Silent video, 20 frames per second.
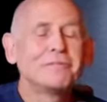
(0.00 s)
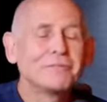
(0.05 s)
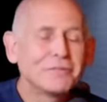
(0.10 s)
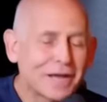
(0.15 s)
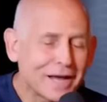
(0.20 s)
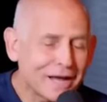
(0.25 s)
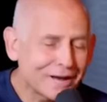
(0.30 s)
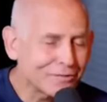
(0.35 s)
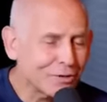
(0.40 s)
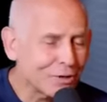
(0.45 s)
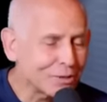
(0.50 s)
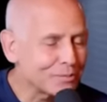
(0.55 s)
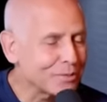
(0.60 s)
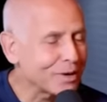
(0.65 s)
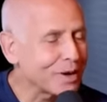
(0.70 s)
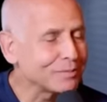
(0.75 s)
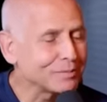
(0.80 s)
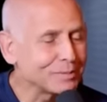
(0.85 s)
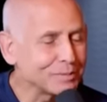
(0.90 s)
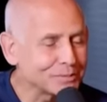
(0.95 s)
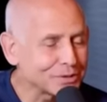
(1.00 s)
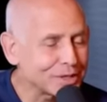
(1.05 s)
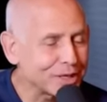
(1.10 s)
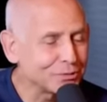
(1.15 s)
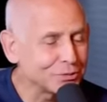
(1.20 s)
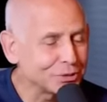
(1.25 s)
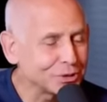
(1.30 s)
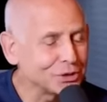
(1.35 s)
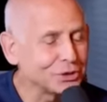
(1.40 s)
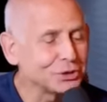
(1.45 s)
if you have heart problems,
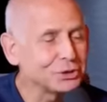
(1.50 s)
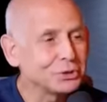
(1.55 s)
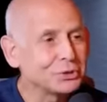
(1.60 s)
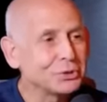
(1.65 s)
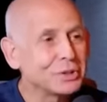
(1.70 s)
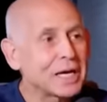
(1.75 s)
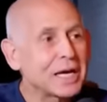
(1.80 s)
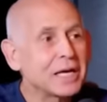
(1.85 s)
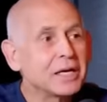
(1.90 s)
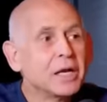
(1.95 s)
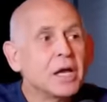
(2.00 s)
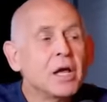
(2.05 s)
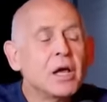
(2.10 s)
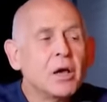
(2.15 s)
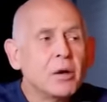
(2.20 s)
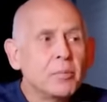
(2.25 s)
I wouldn't do that.